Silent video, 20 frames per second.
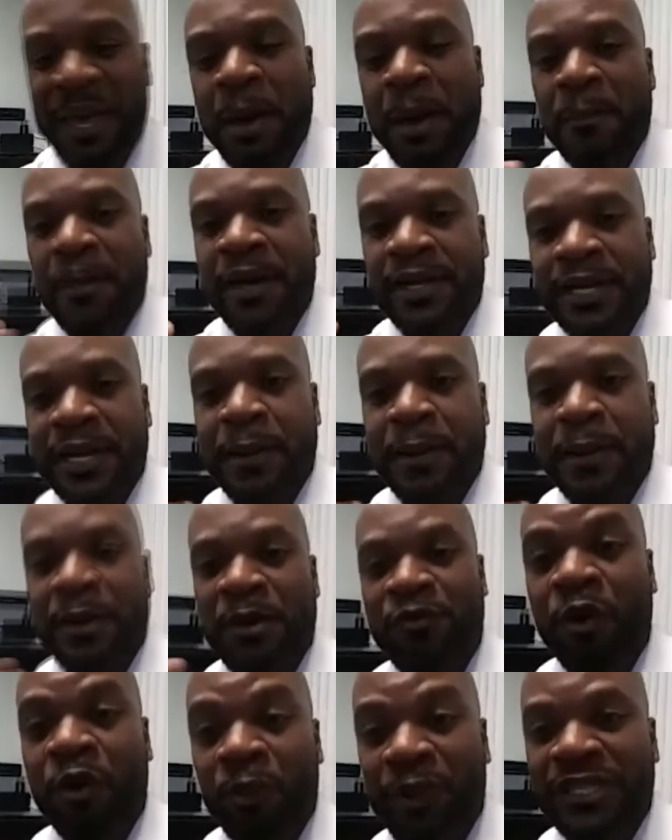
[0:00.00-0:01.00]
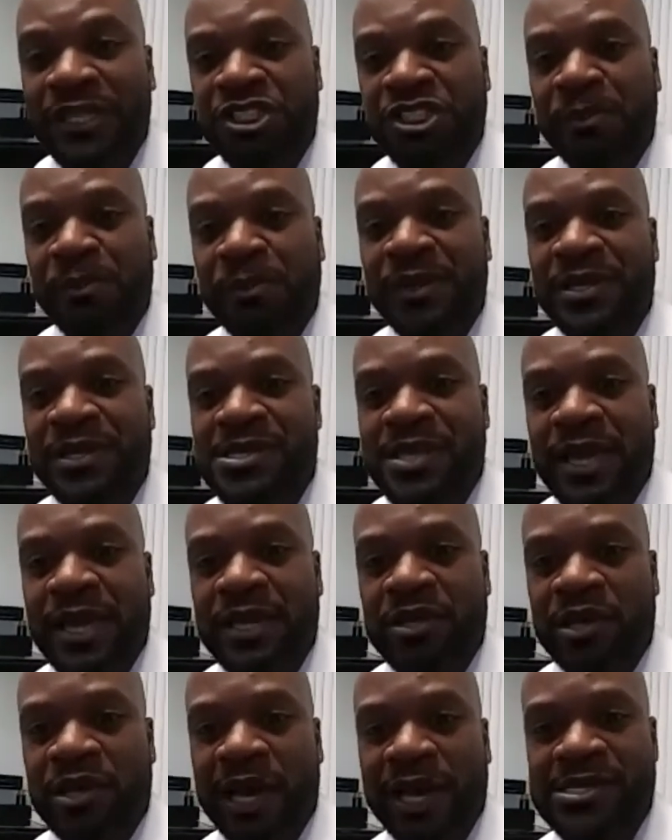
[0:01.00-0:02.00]
But before we jump into that,
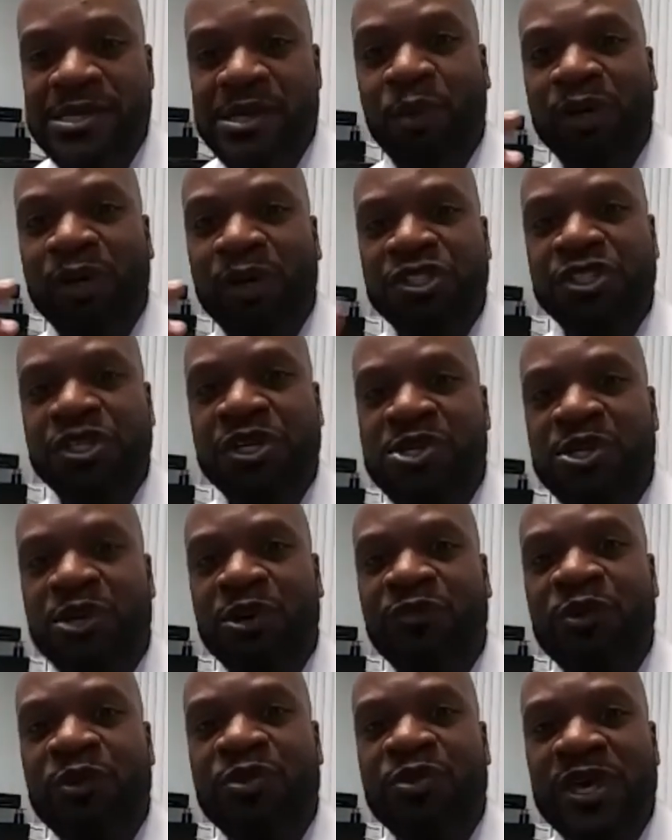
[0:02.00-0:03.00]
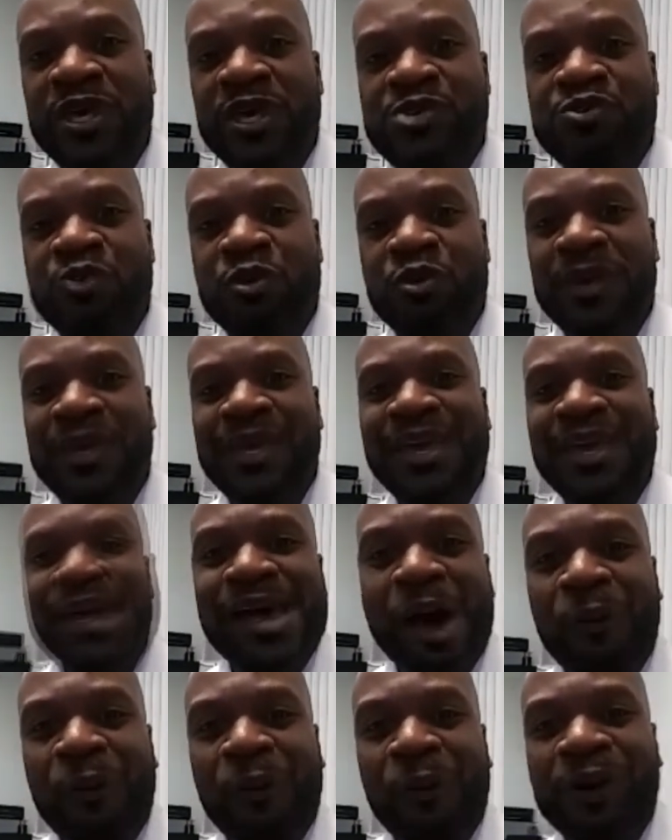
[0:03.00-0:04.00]
you guys, I want y'all to do a few things for me.
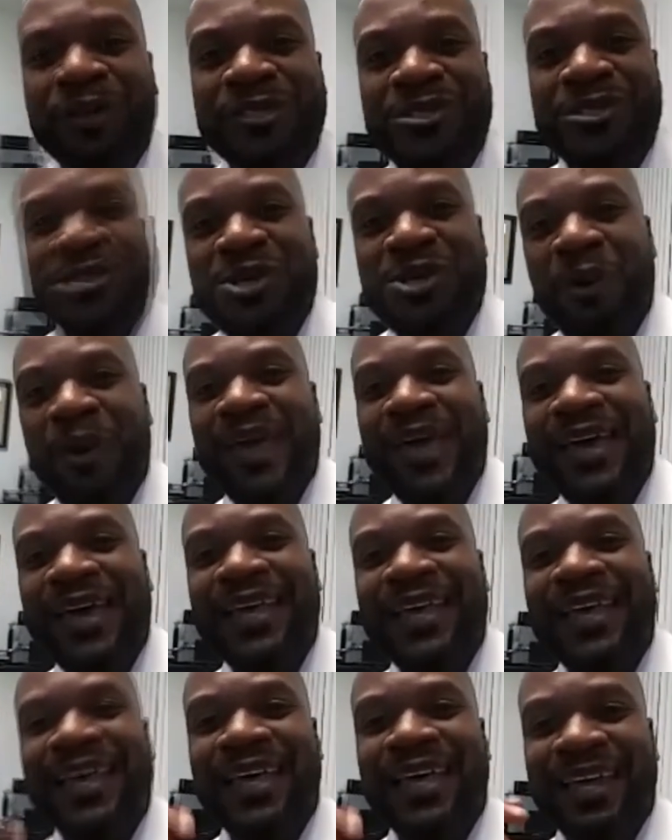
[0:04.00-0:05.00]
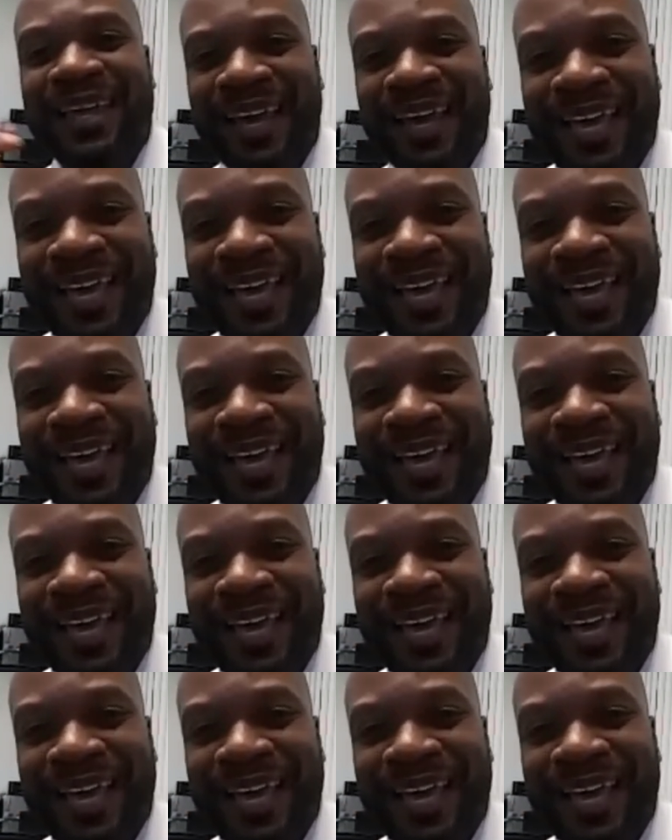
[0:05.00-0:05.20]
I want you to go ahead and